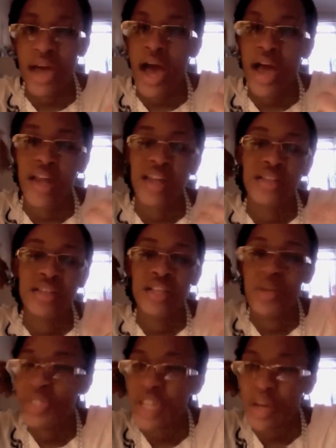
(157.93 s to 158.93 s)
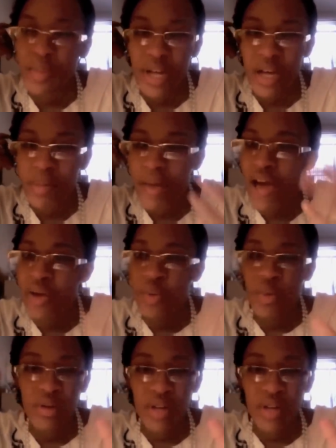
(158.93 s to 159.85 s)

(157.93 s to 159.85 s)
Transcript: And summer's coming up. I'm